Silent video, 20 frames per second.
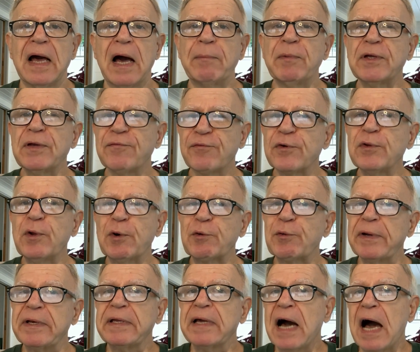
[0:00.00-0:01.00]
I'm looking for a low
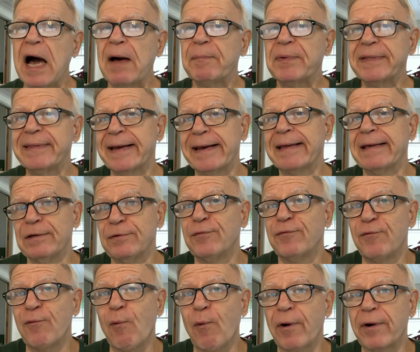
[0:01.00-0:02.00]
grade copy that I can
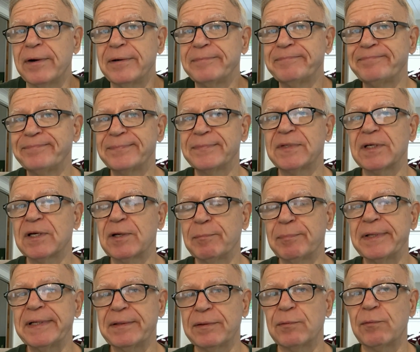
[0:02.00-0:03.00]
afford to
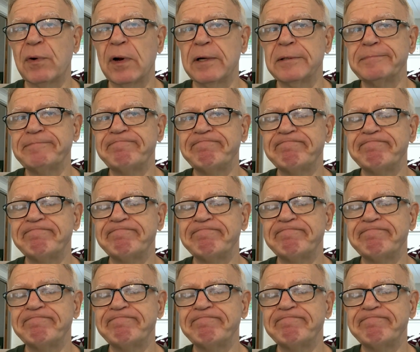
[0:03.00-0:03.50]
complete the run.